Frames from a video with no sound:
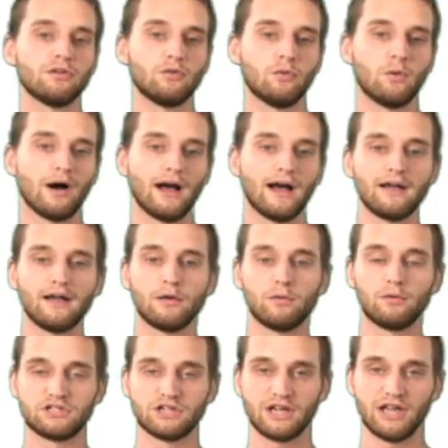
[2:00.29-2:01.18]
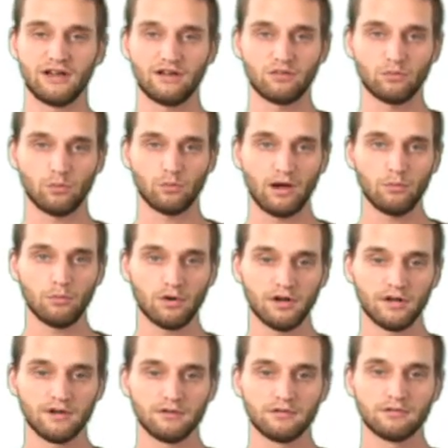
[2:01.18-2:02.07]
y, which again is
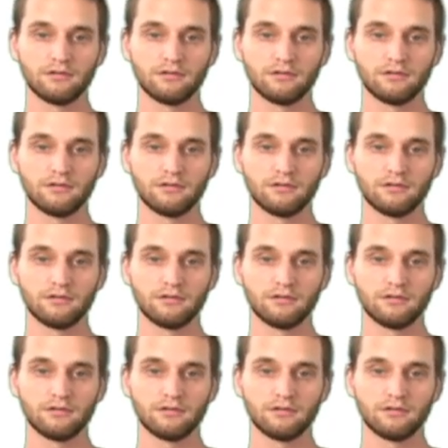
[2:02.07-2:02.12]
y1,